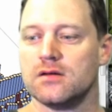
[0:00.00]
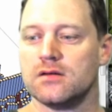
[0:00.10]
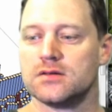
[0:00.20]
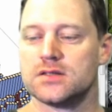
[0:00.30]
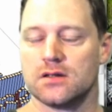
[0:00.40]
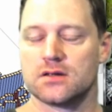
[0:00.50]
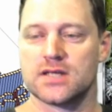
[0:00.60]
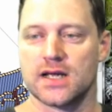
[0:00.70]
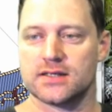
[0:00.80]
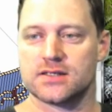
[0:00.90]
It looks like
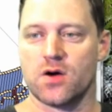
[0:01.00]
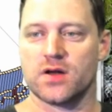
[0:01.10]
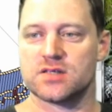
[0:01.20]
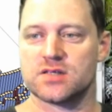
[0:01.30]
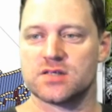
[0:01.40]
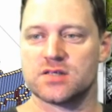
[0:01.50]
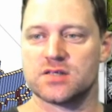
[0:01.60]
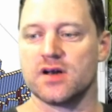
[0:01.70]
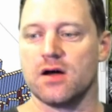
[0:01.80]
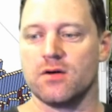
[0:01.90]
it's going smoother
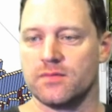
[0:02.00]
now.